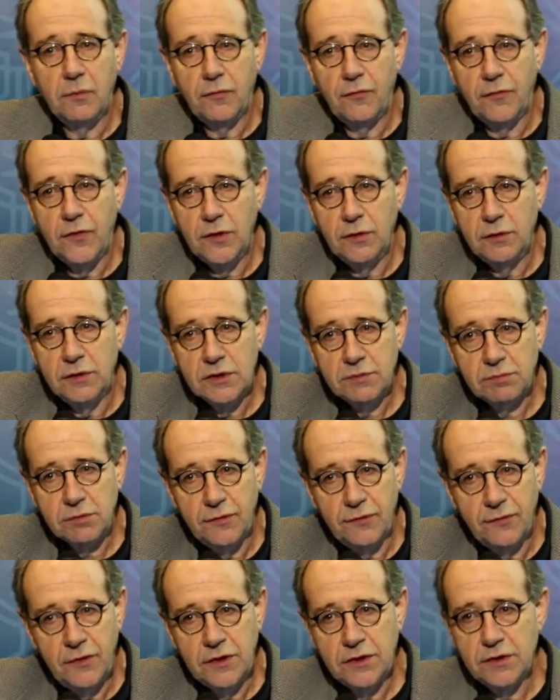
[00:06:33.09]
viewed as
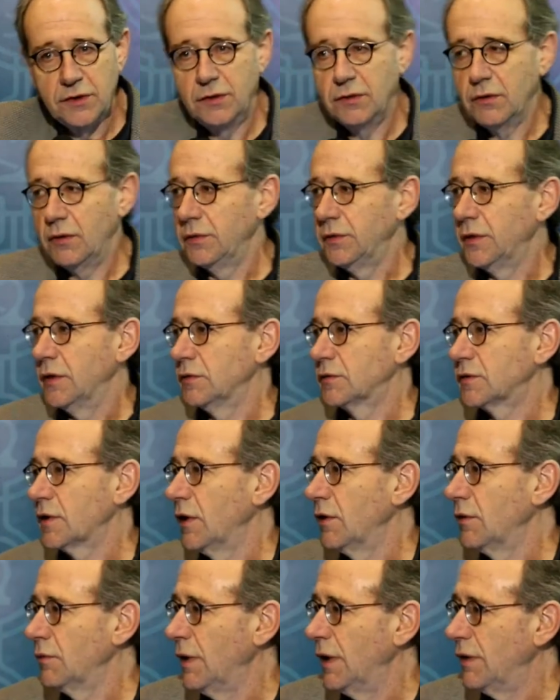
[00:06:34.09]
proficient on those
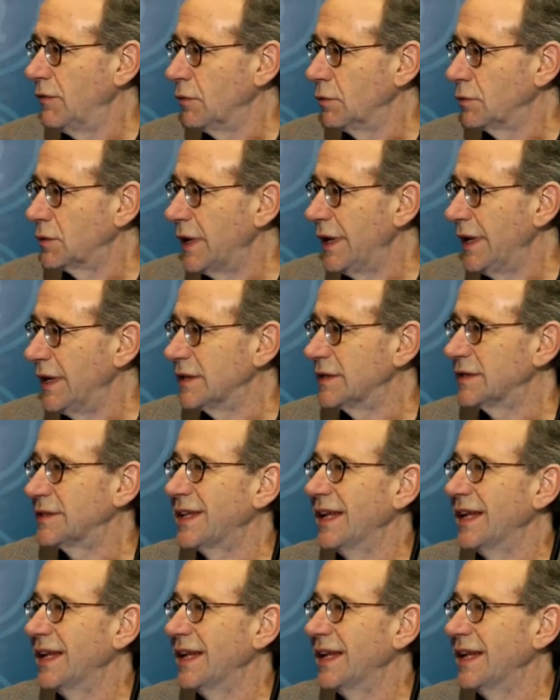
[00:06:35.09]
low-level tests,